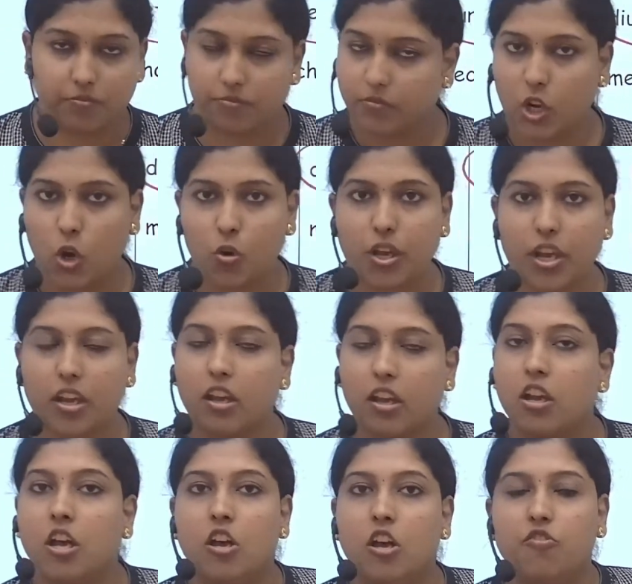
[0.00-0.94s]
Okay,
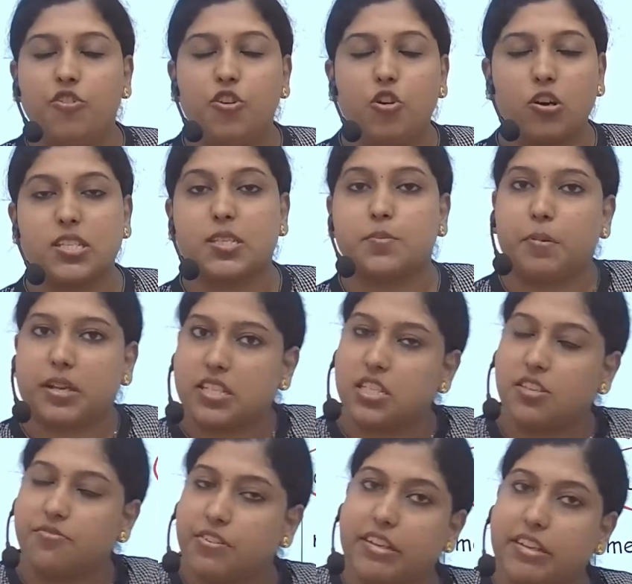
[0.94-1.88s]
We are
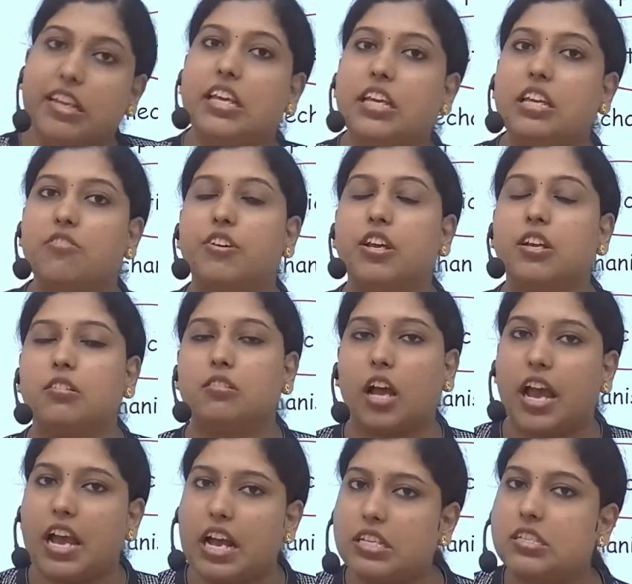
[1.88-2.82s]
specifically giving
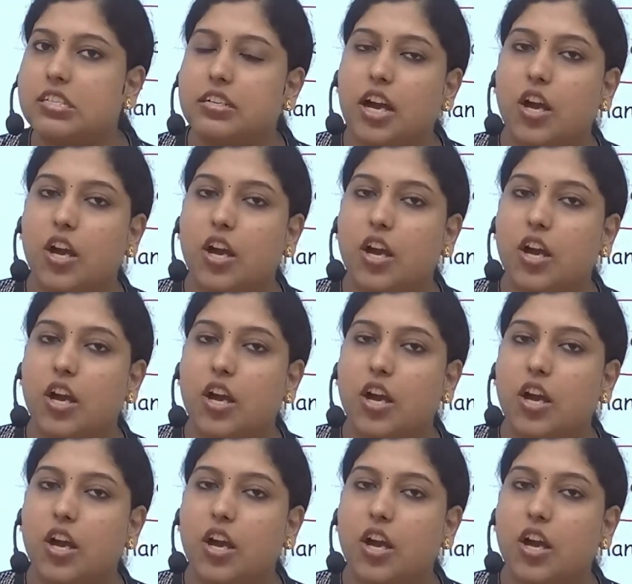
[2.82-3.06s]
thiazide